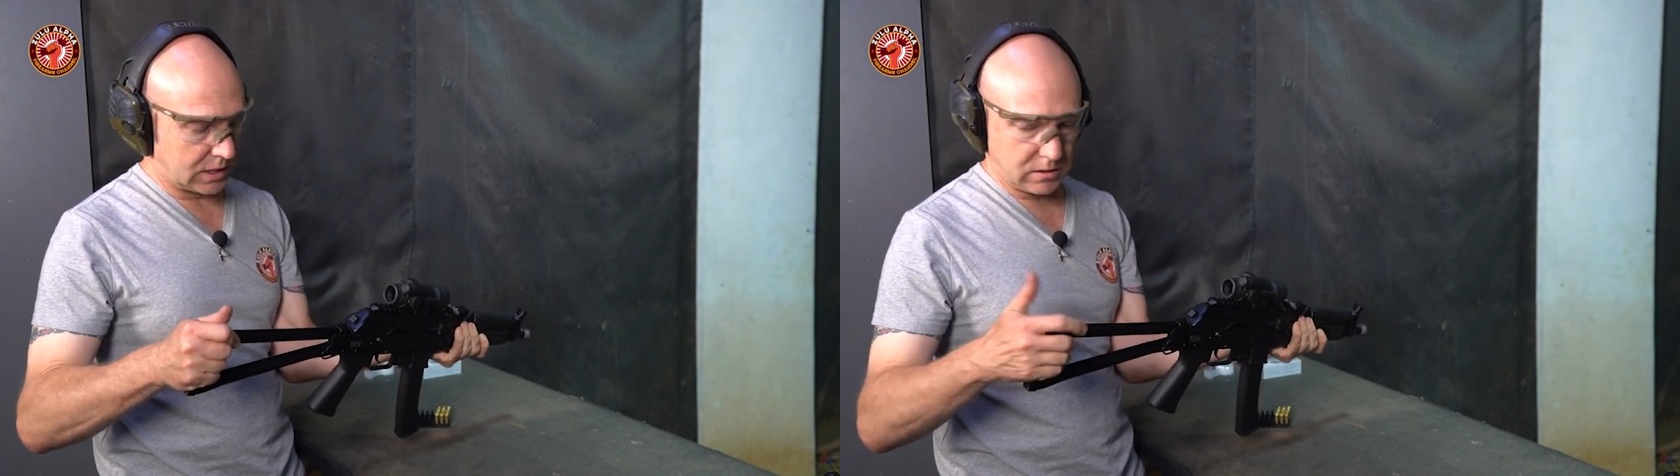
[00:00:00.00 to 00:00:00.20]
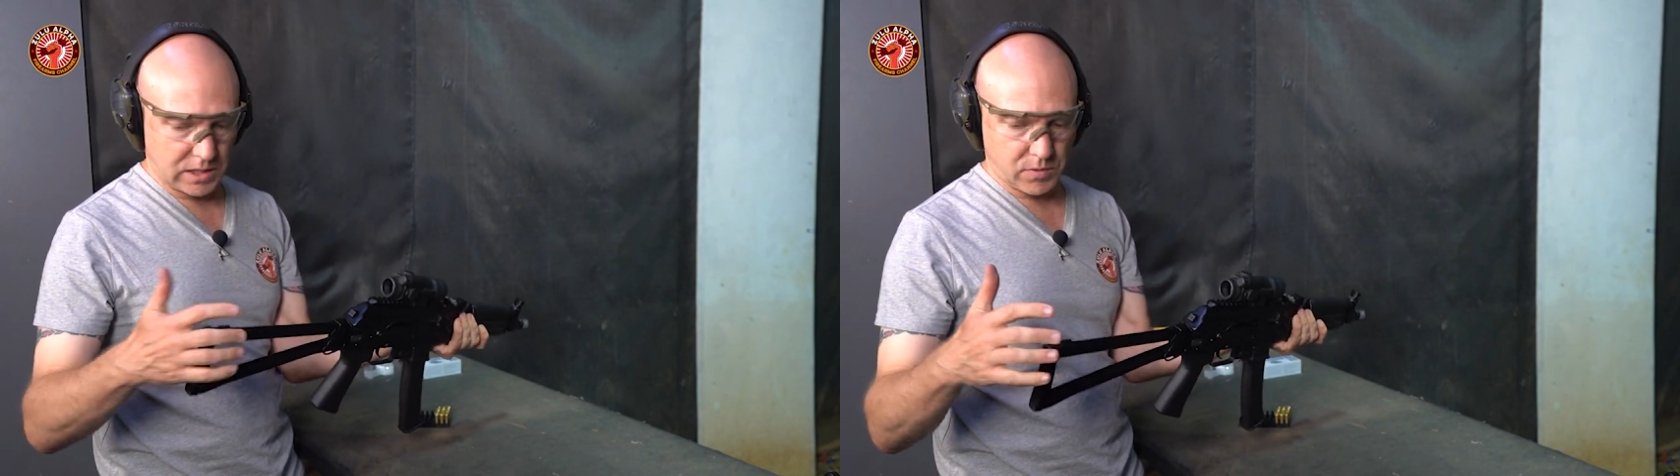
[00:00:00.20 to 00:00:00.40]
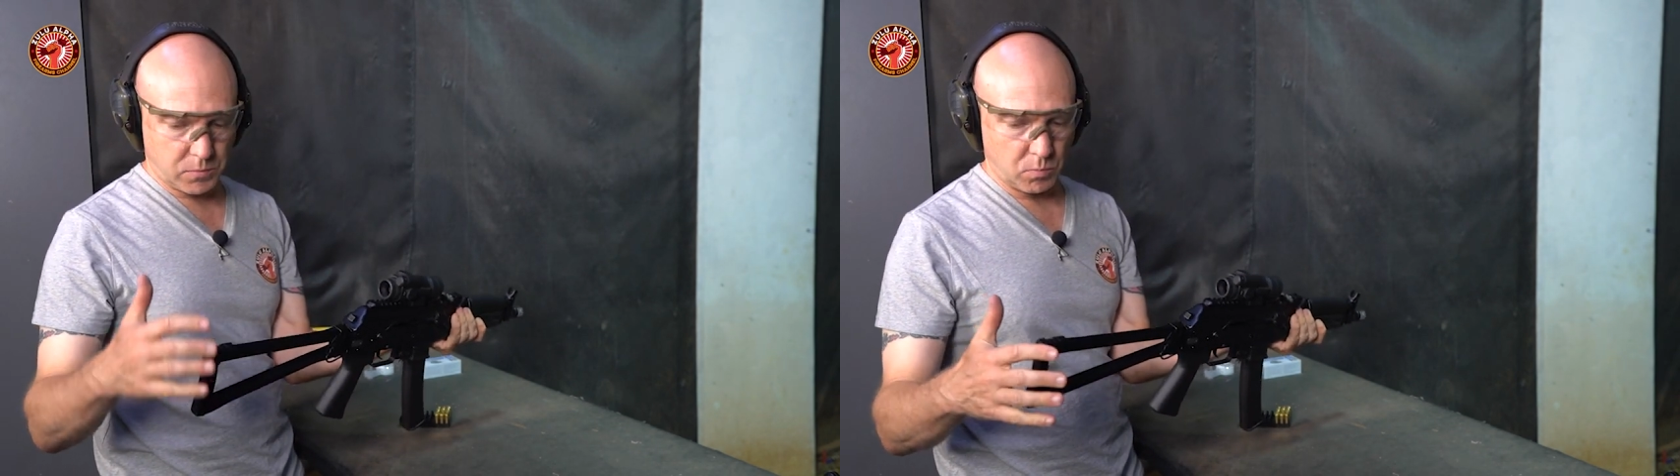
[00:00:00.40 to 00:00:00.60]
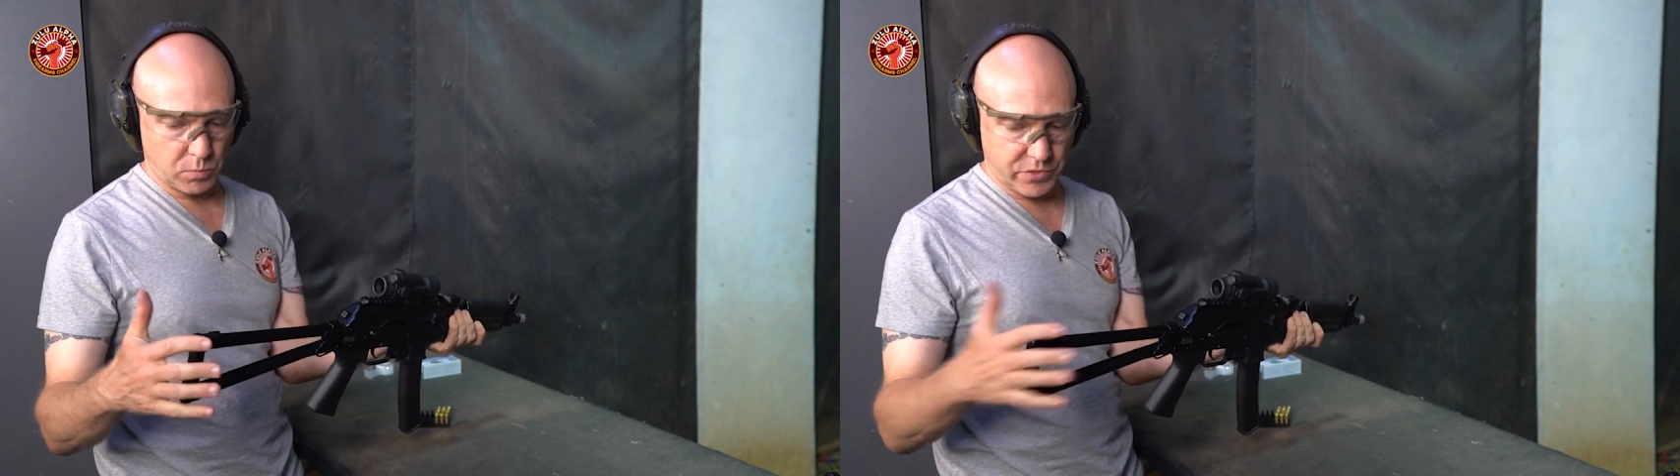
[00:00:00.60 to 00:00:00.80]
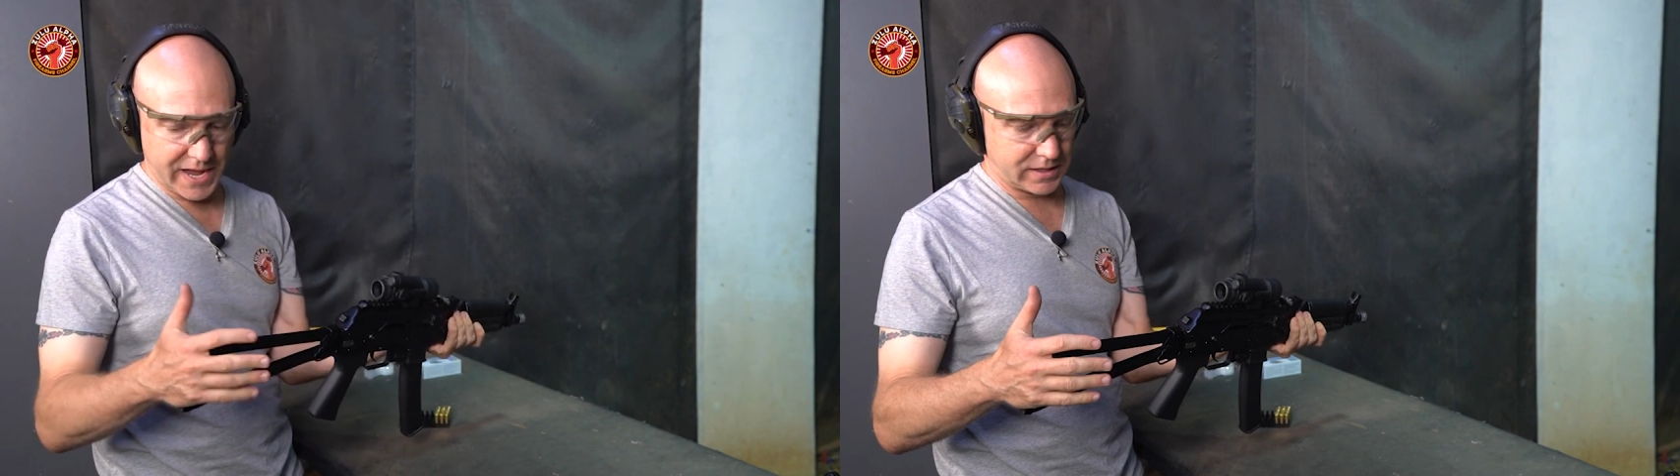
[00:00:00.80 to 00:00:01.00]
I don't have a
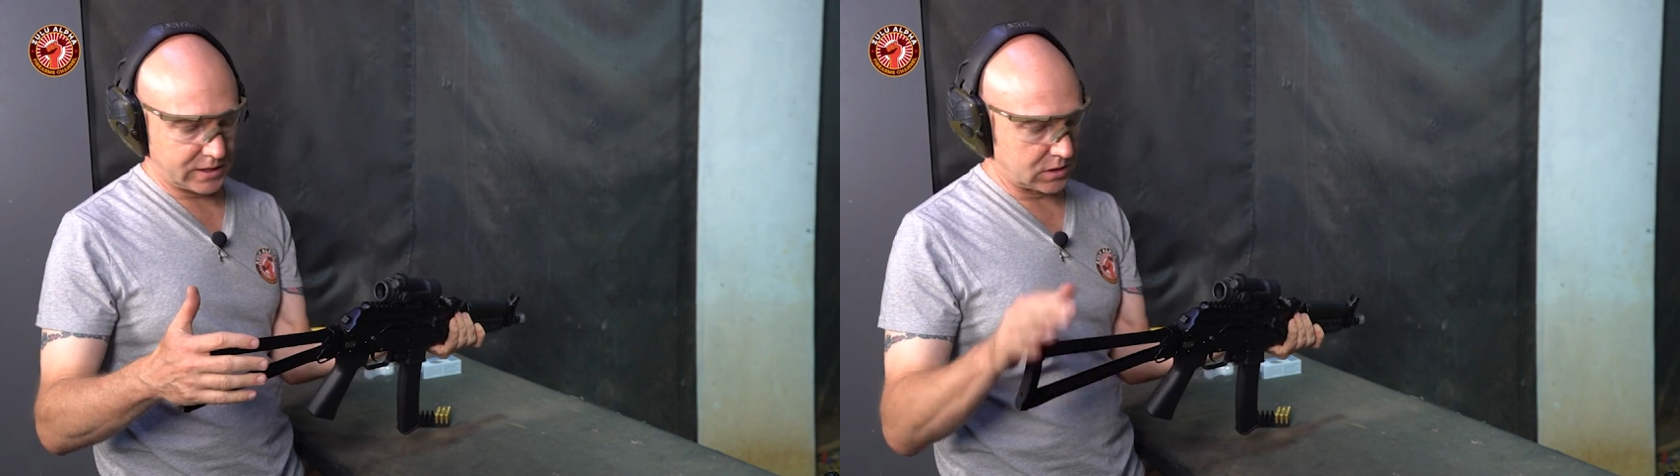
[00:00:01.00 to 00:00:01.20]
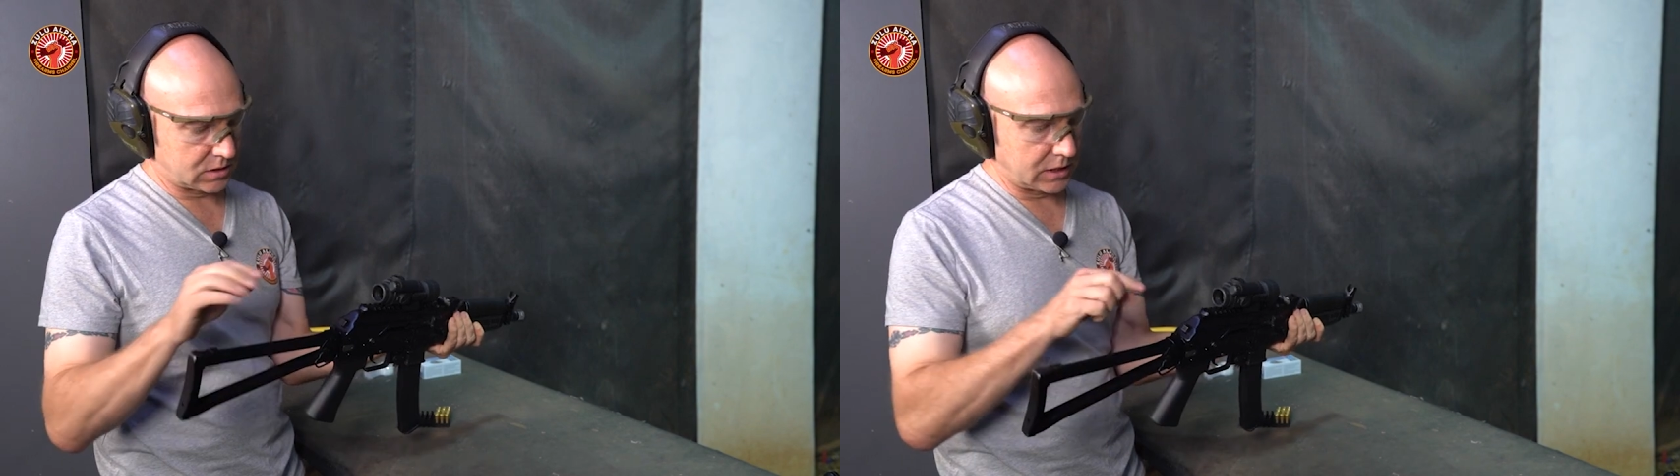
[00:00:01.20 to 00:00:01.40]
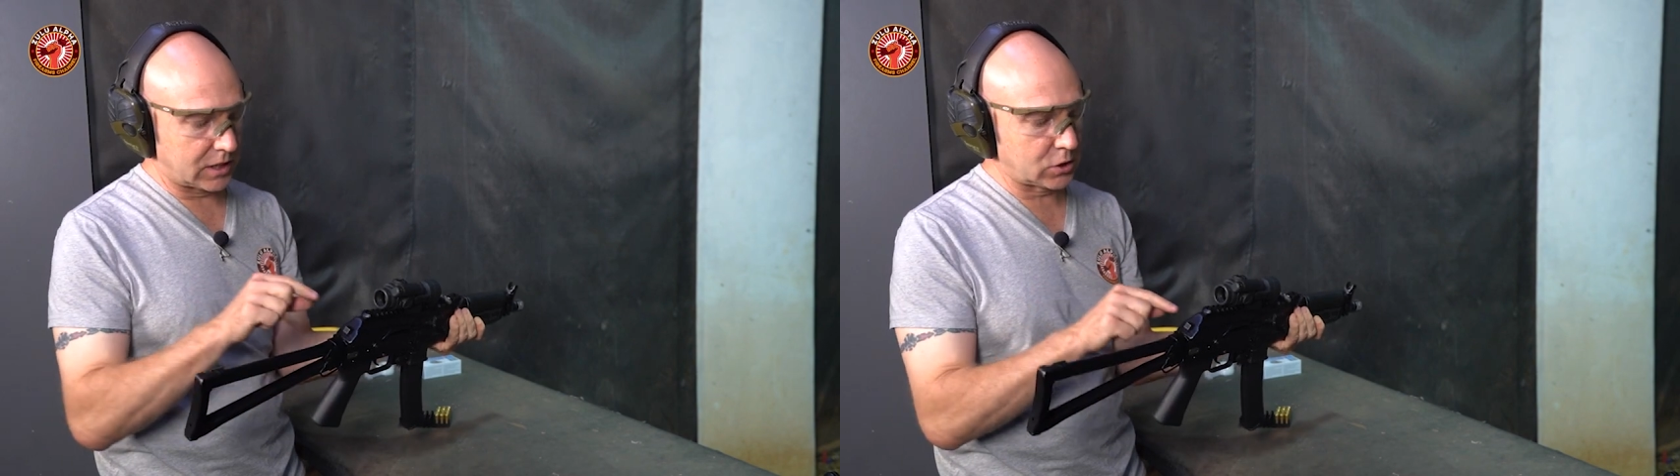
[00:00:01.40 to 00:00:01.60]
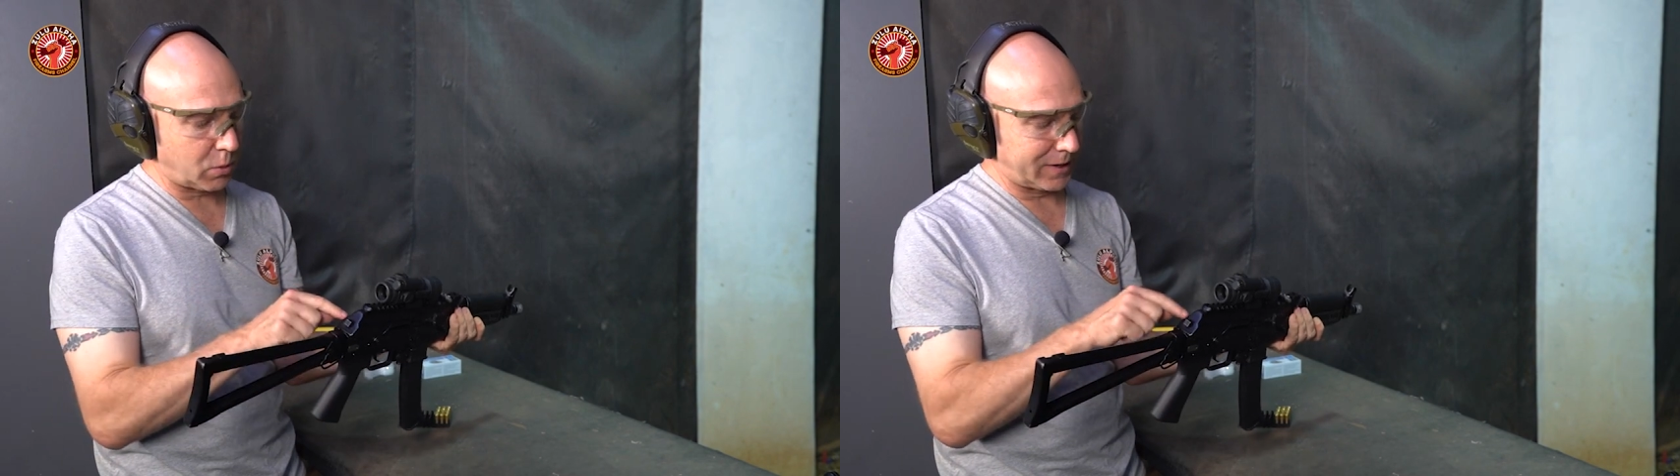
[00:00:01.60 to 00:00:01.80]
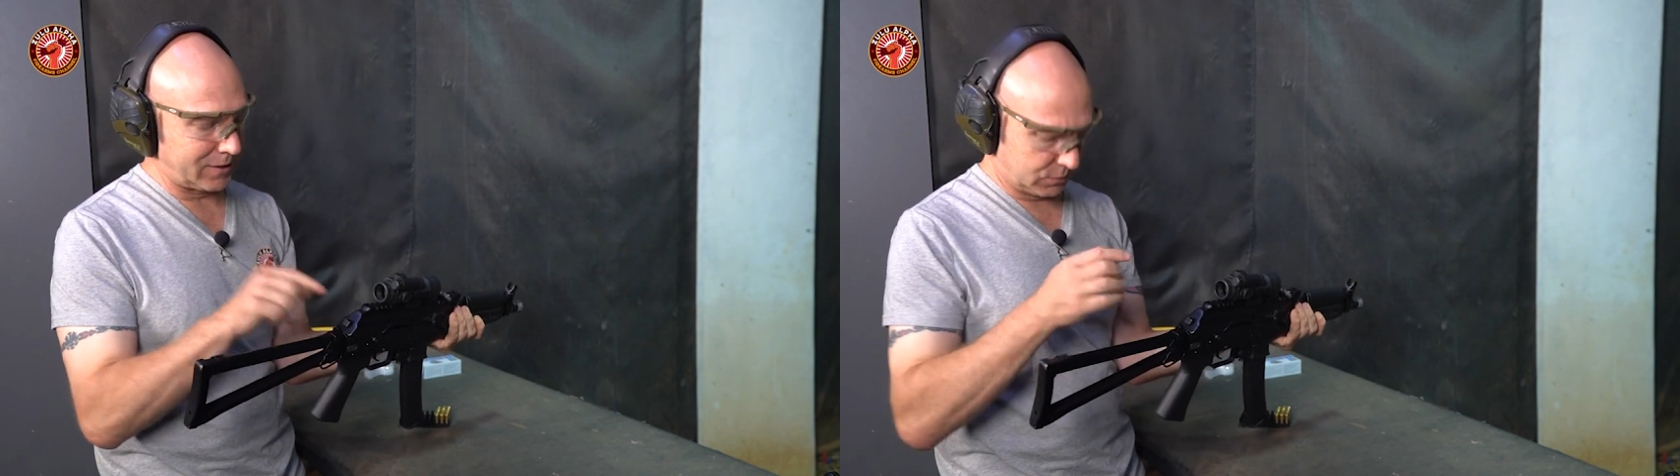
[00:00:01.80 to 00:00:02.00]
problem with that. I just think it's
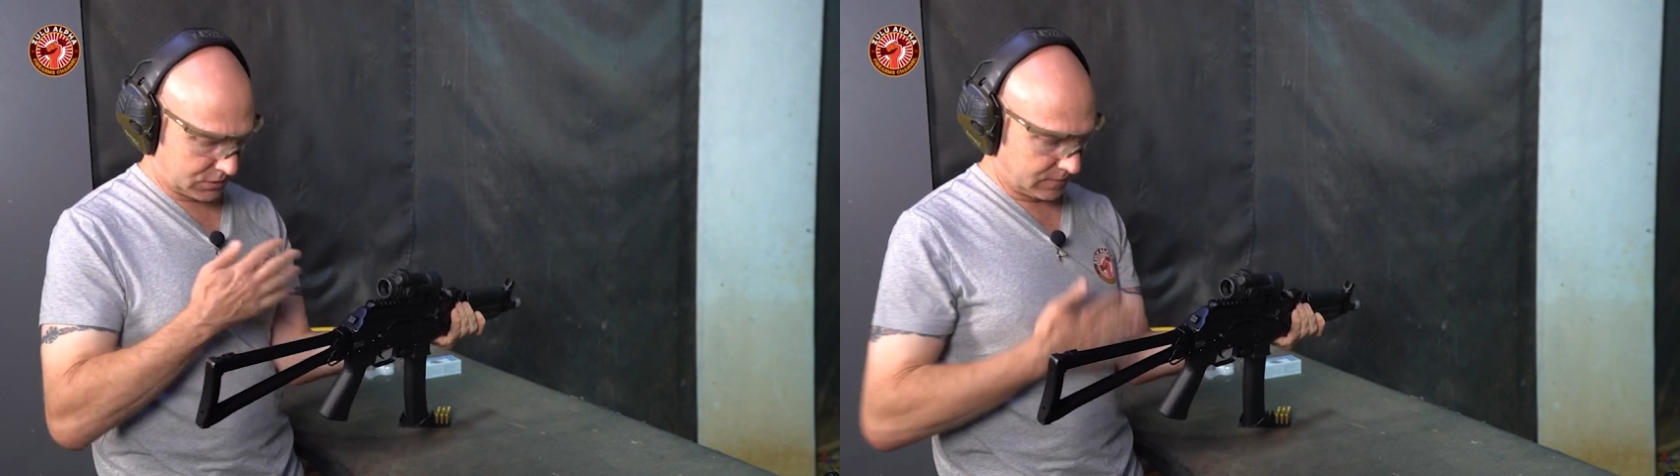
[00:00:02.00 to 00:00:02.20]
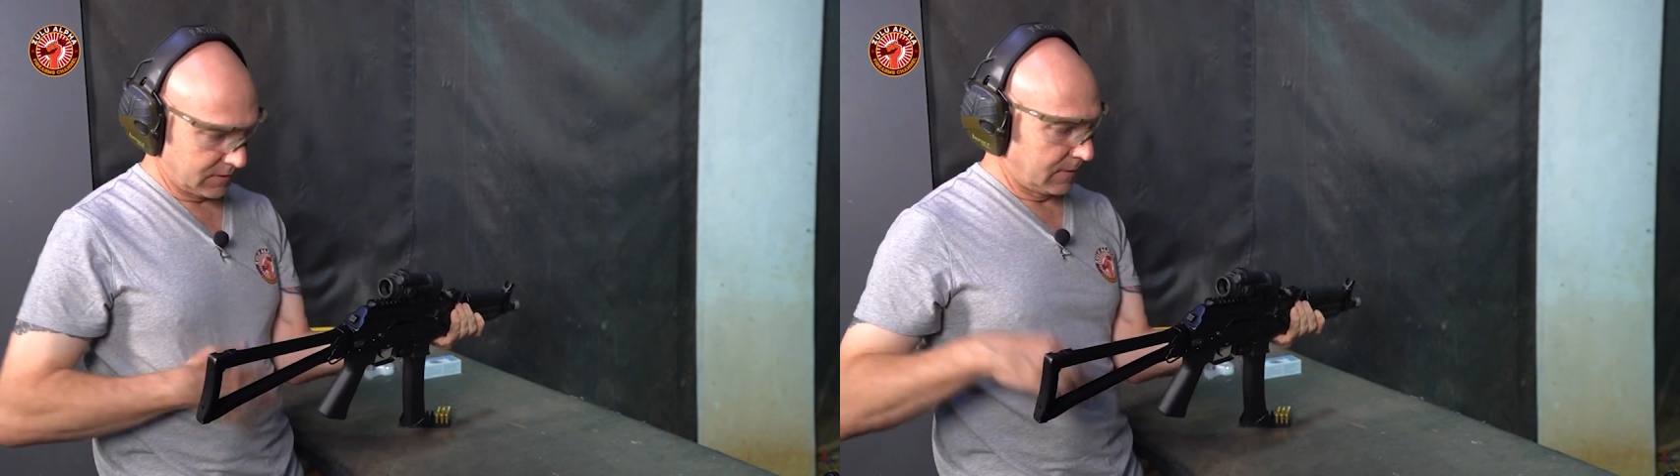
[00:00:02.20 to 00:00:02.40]
quite close.